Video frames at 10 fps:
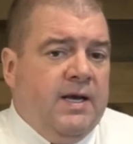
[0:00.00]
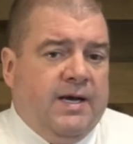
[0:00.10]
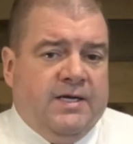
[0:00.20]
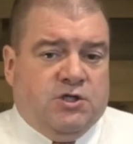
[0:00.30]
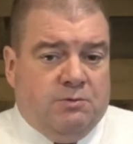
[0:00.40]

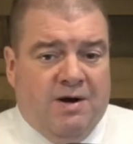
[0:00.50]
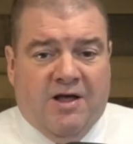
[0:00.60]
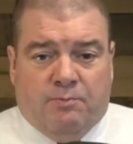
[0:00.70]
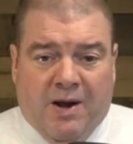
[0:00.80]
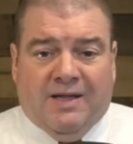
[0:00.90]

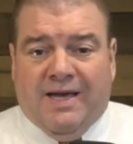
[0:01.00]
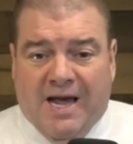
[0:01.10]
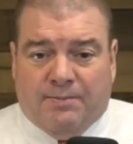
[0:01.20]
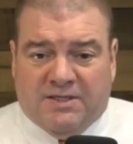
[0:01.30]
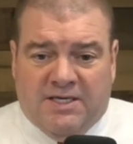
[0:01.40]
Chamath
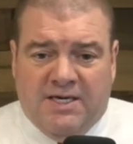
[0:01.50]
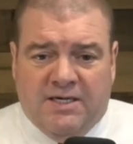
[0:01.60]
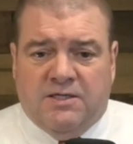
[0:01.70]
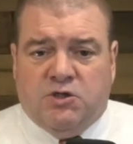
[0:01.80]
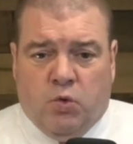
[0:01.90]

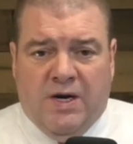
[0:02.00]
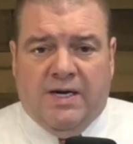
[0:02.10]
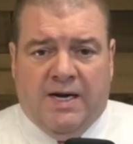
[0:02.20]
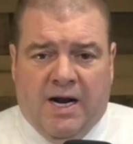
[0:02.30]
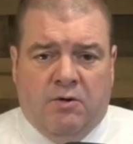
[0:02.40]
Palihapitiya
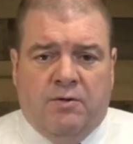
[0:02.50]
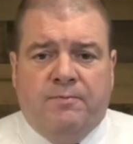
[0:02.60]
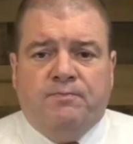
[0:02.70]
tweeted out